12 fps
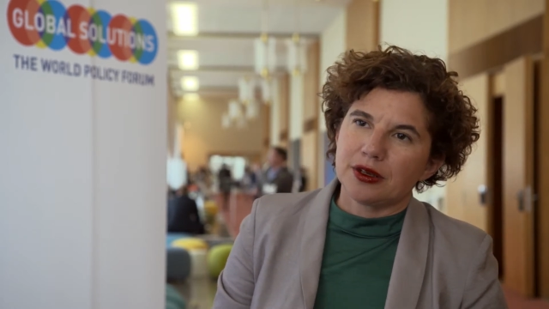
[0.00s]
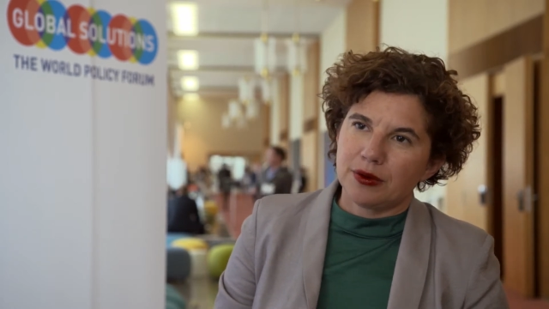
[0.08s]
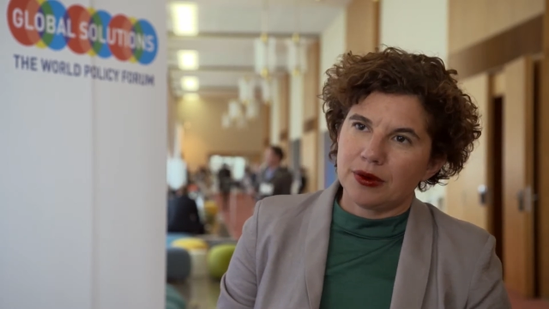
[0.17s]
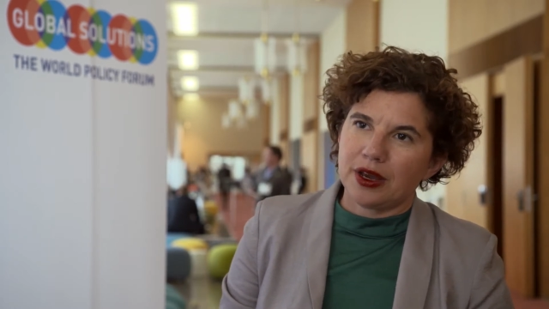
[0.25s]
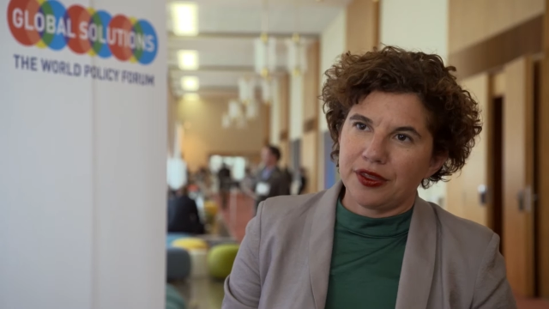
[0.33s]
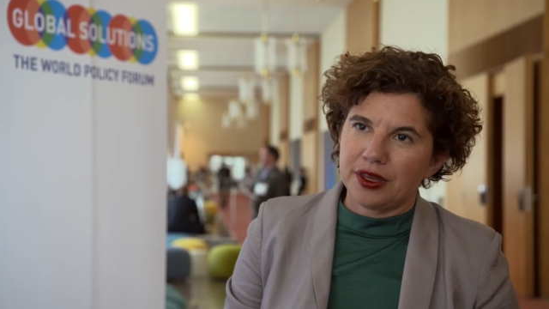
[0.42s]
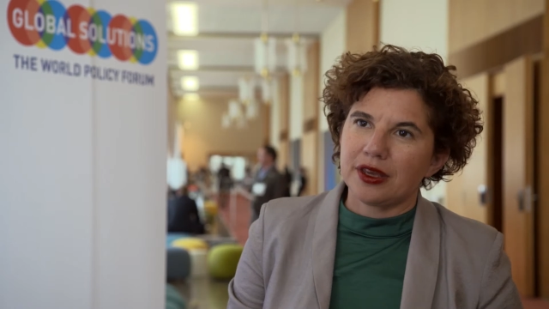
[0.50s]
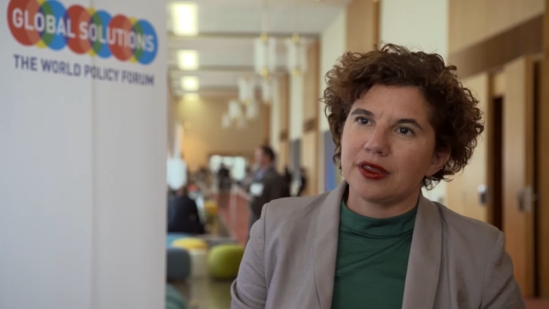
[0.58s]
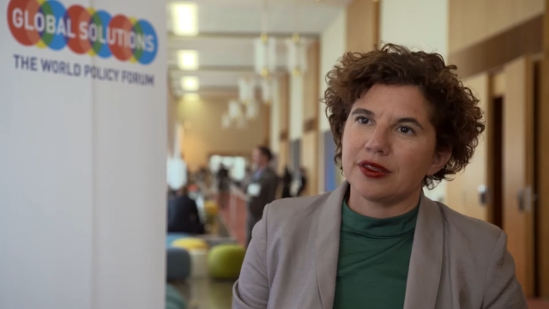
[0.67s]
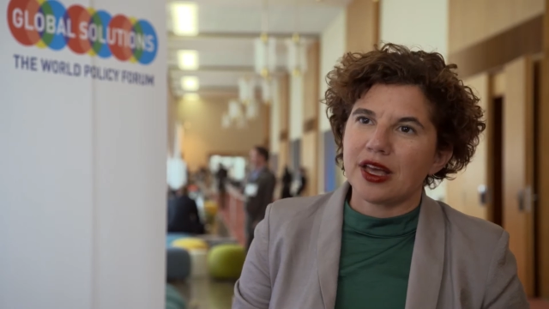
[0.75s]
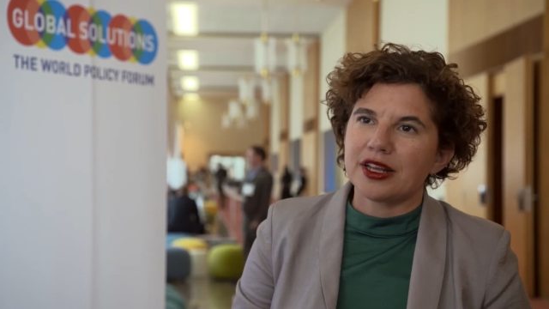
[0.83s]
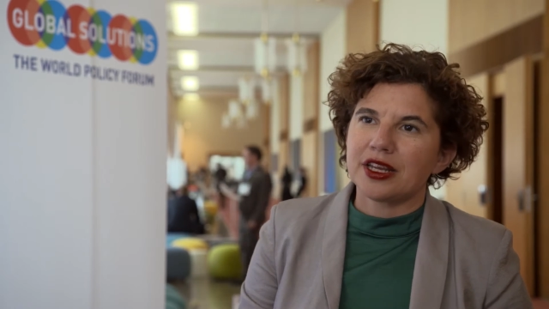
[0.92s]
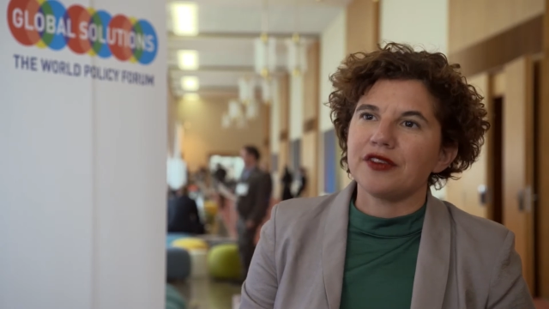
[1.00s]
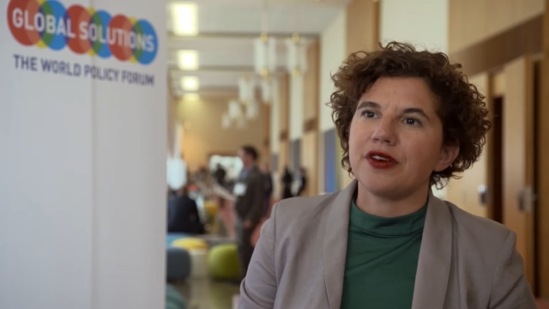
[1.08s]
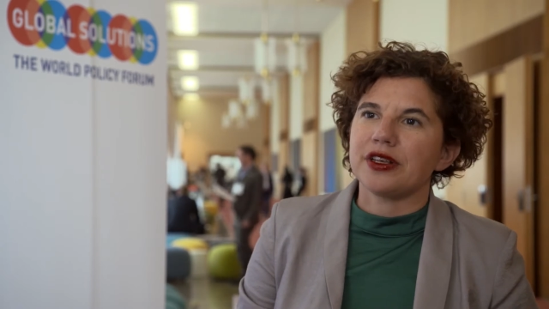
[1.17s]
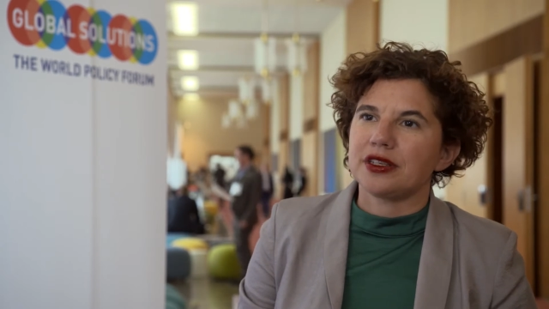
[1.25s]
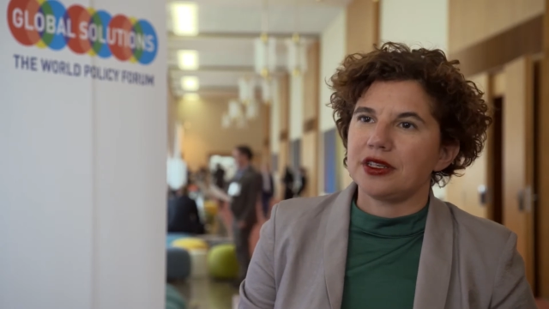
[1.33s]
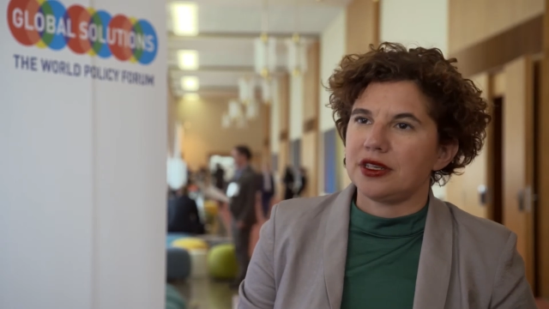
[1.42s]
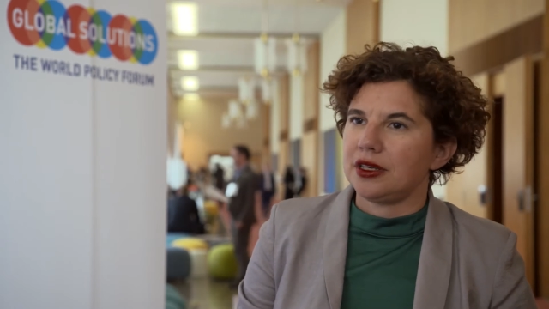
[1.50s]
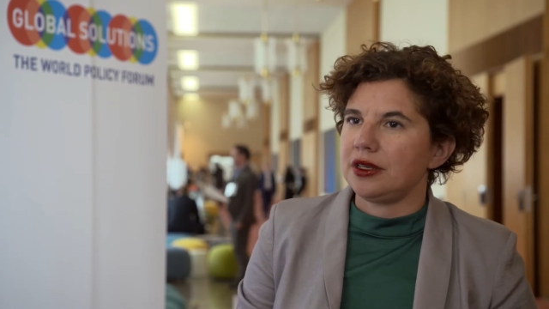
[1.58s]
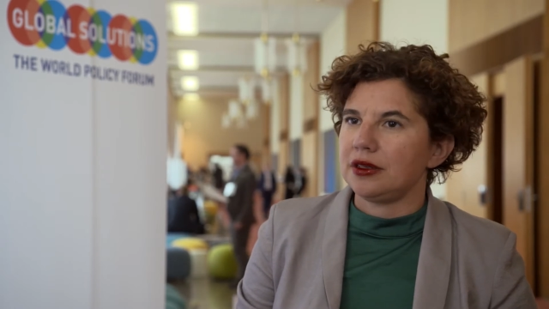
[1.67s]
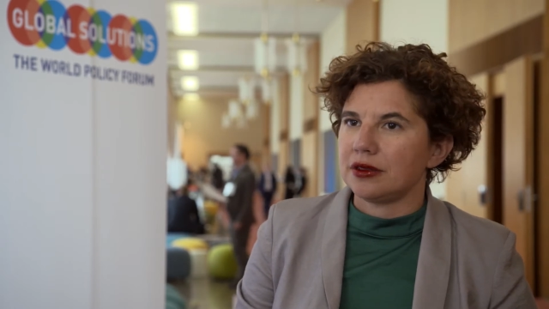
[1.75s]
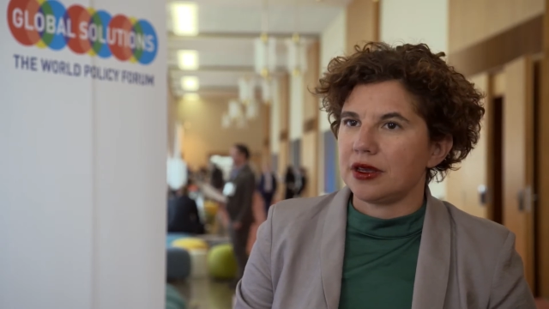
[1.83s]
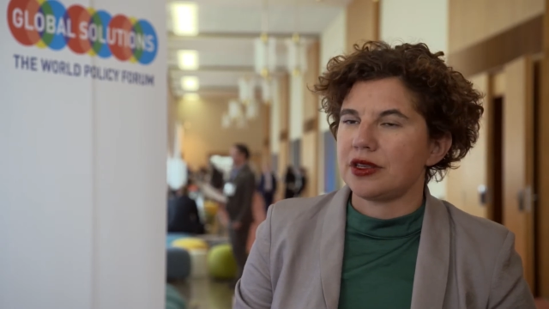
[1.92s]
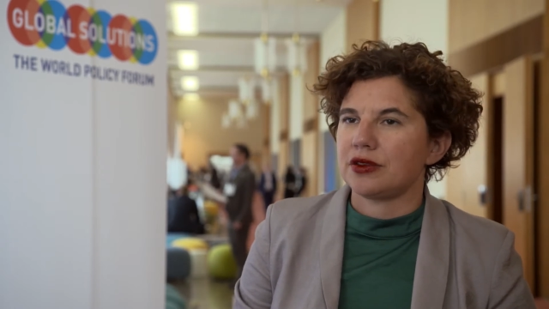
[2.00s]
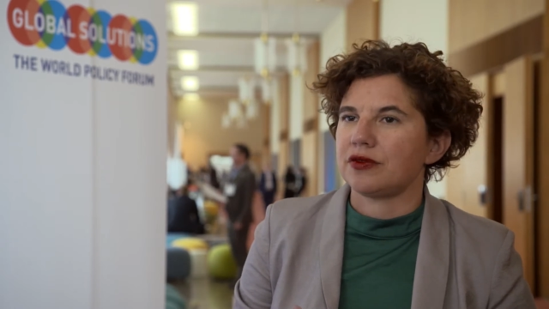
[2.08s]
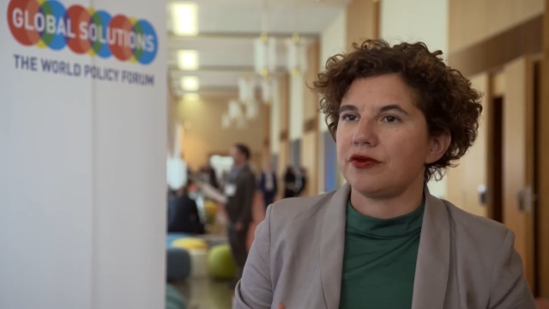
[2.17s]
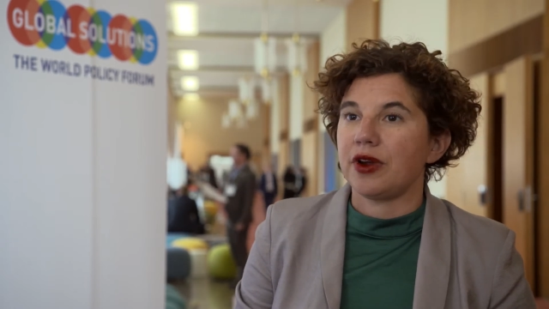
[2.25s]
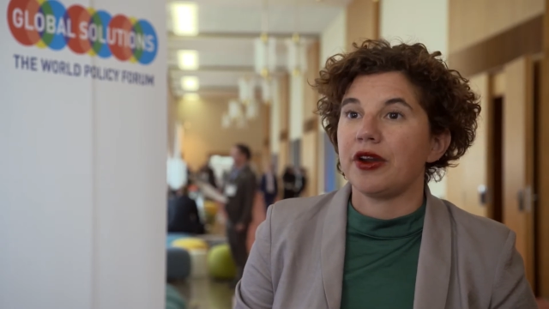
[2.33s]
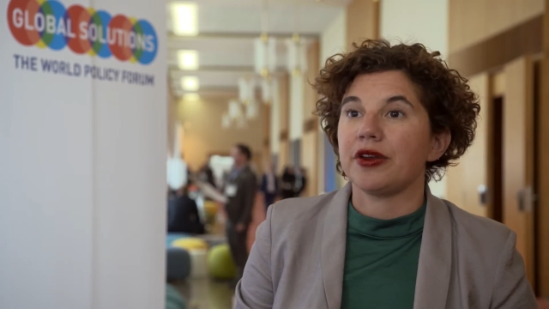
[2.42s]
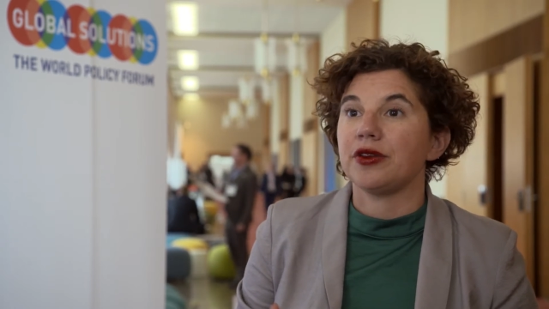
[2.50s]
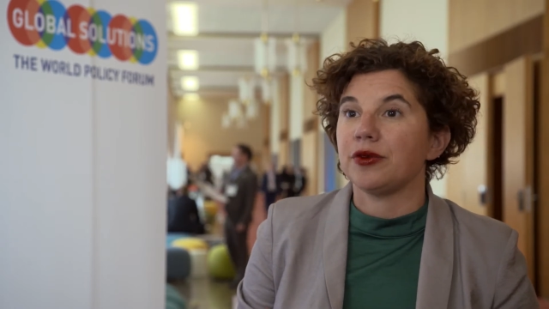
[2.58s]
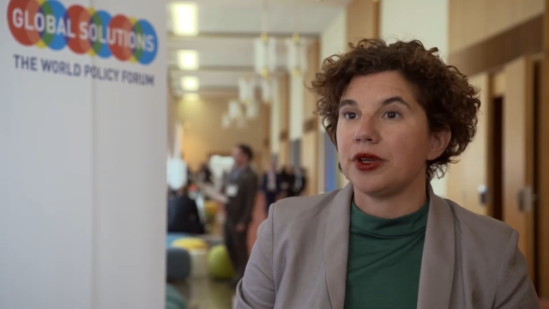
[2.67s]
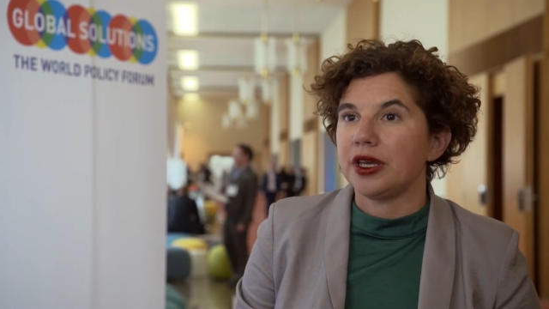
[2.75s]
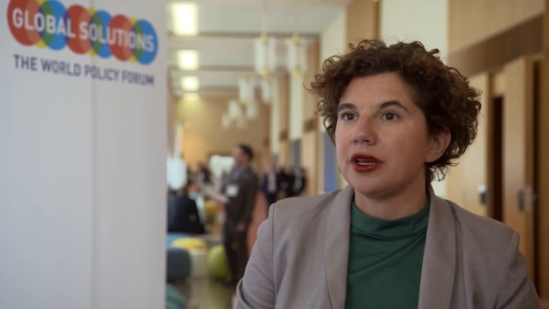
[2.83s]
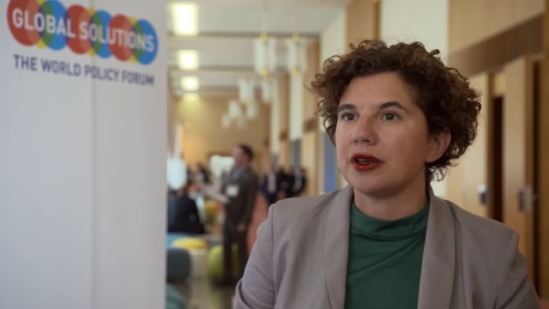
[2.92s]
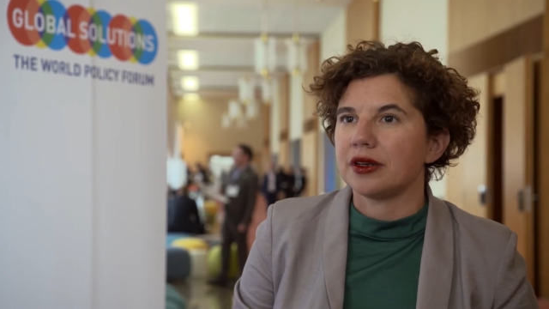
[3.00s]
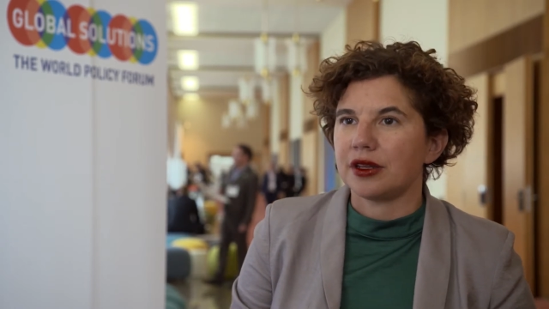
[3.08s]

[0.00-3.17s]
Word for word: So I think that diversity is very unique,